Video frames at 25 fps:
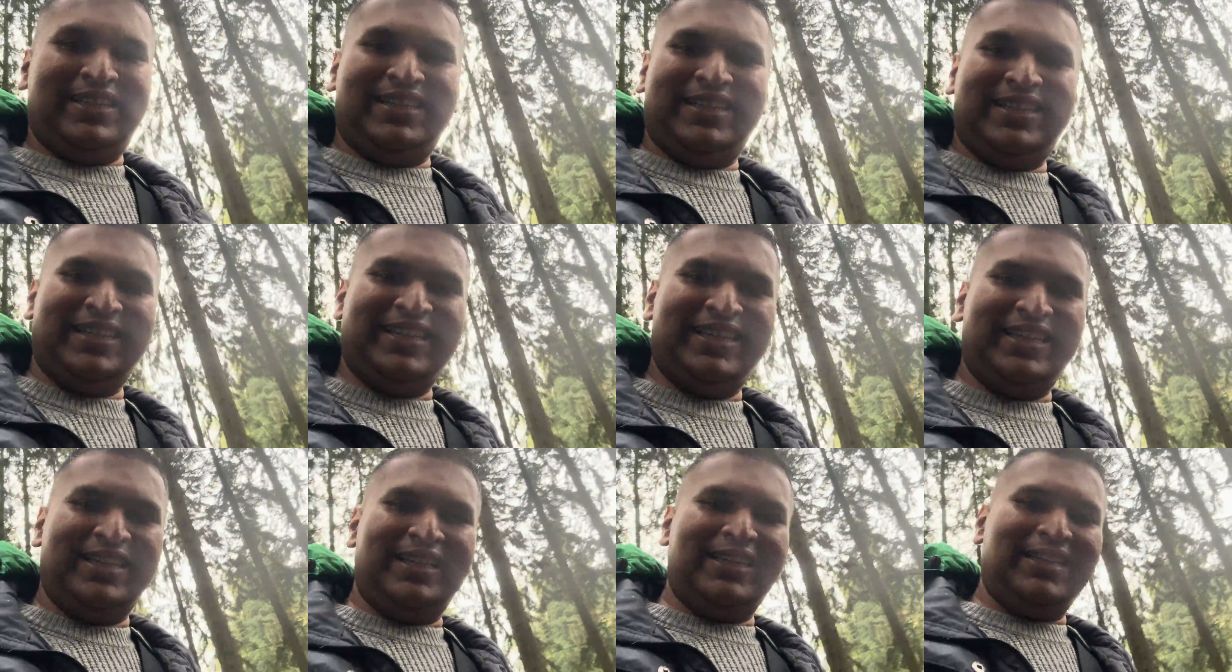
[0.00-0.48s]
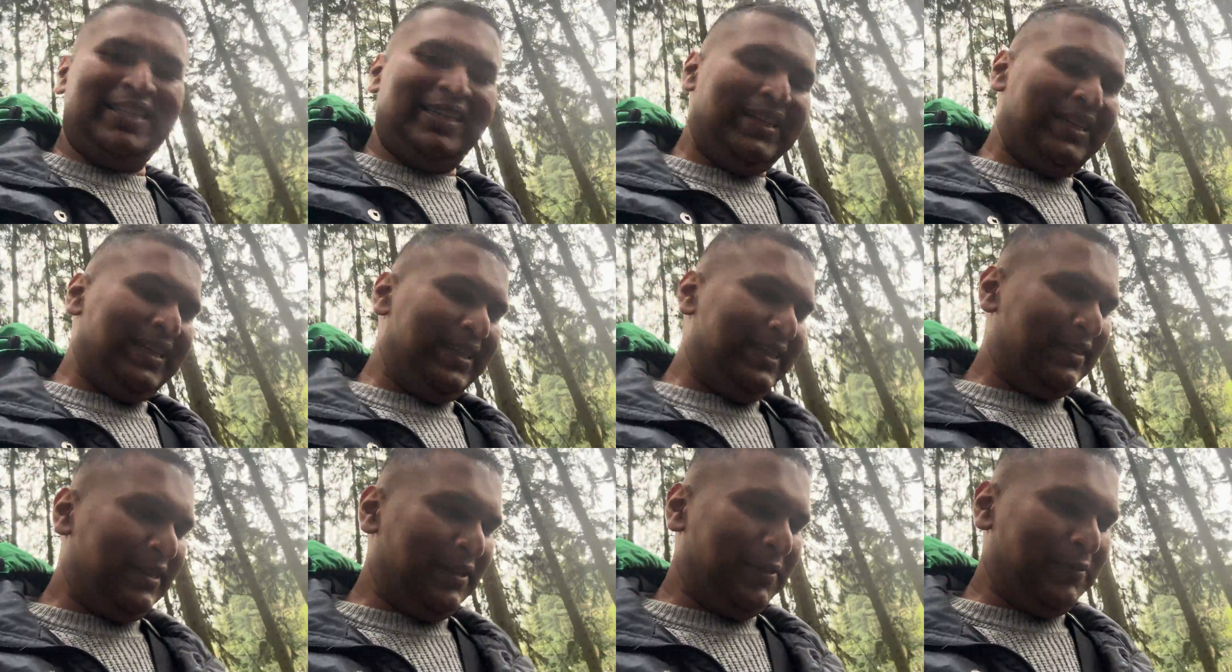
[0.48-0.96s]
Hey
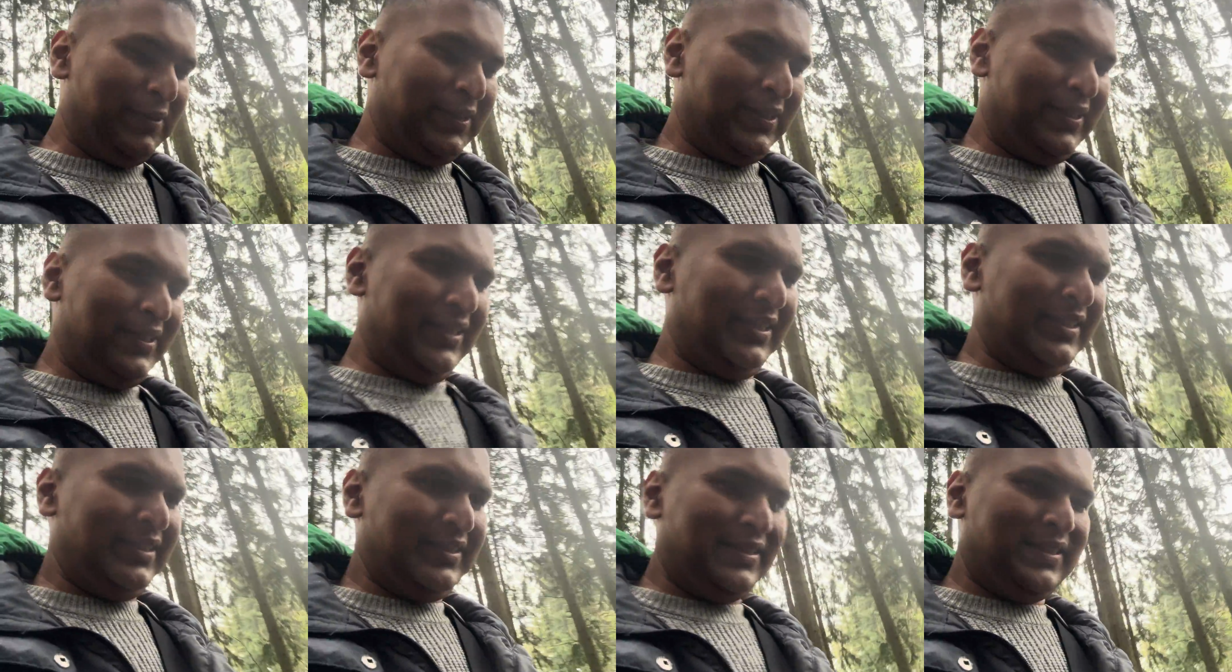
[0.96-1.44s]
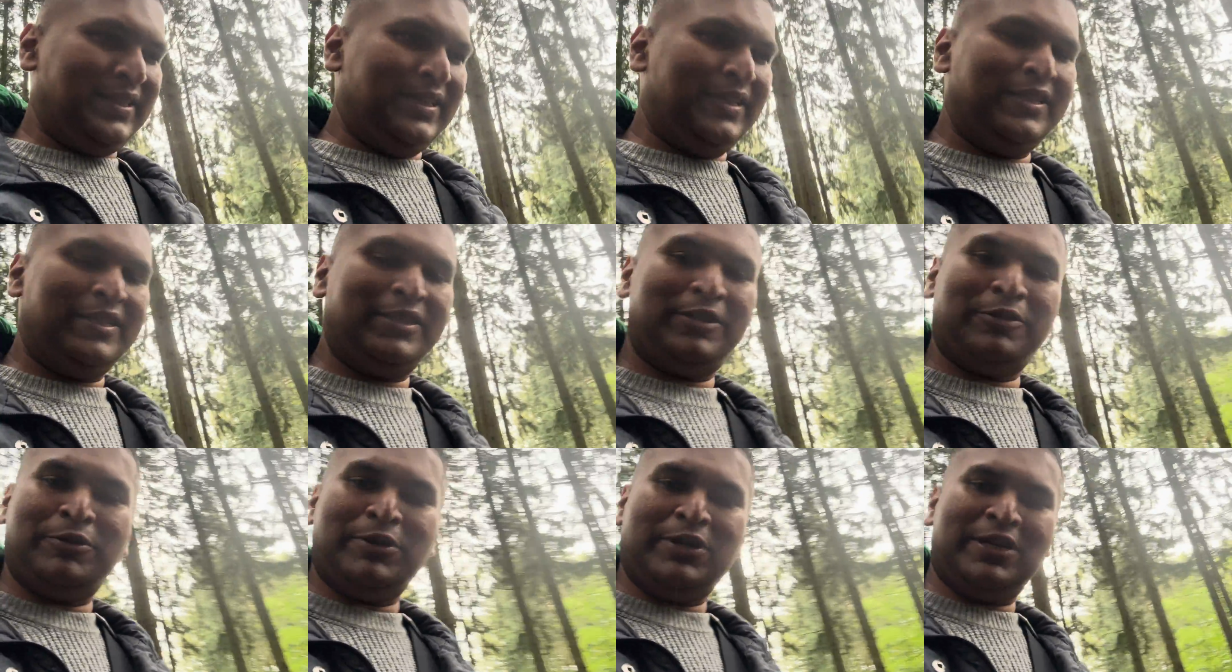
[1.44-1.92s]
guys, how are things?
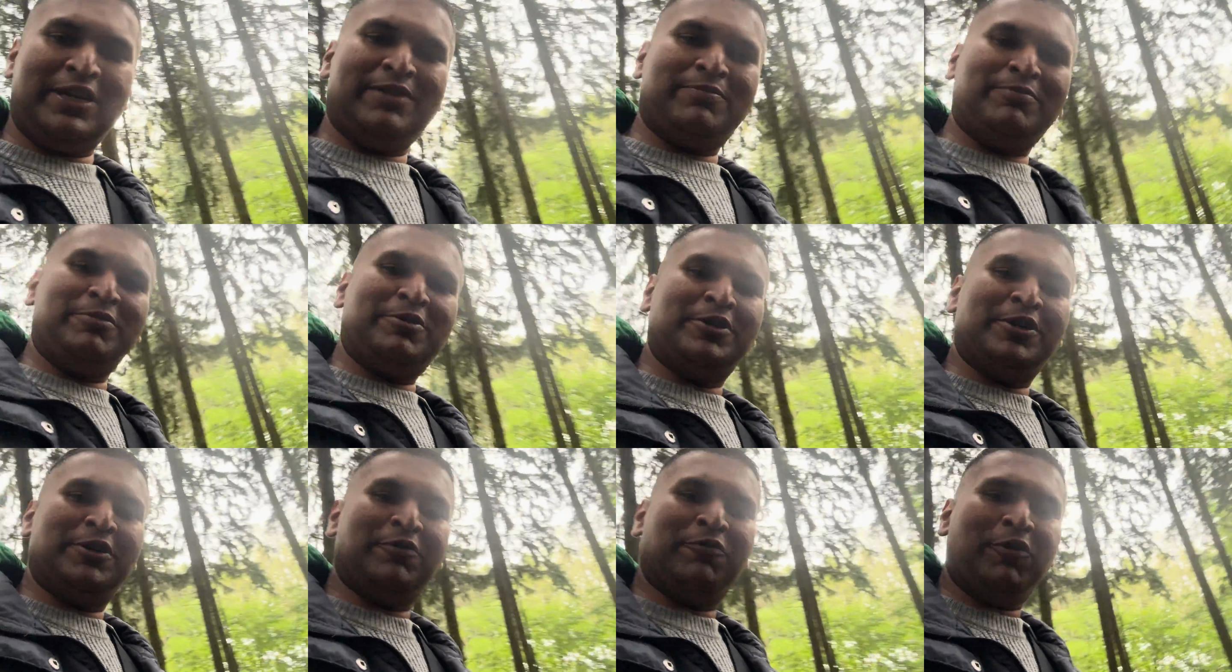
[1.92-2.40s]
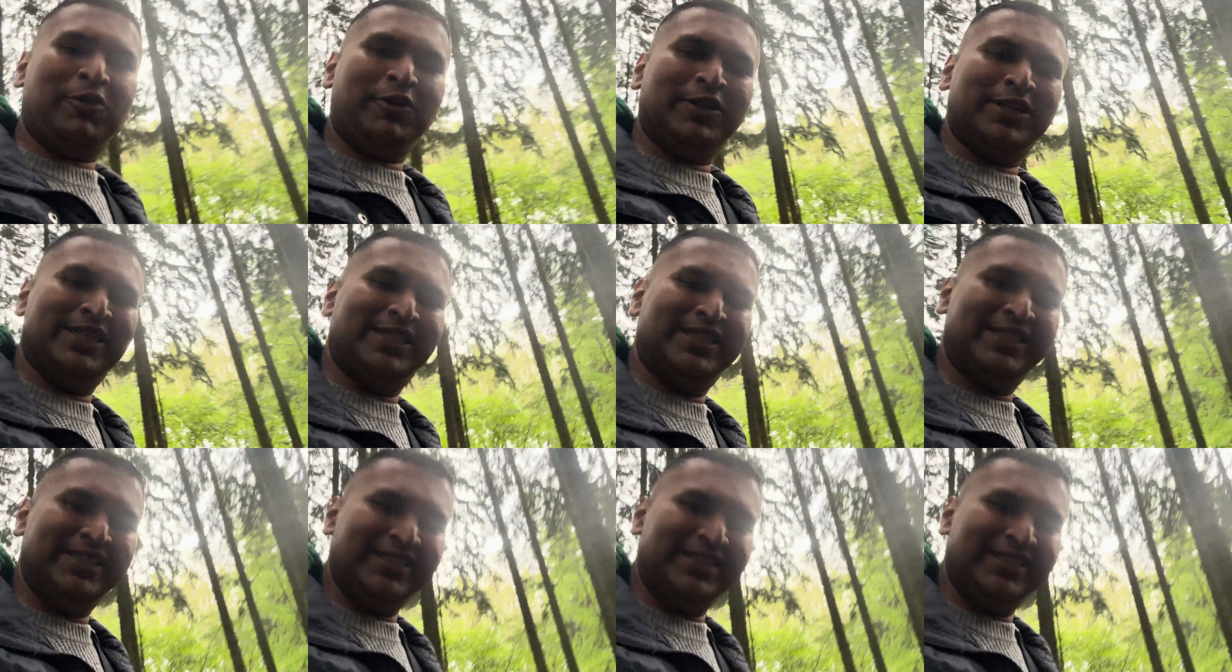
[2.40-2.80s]
Today I'm doing a walk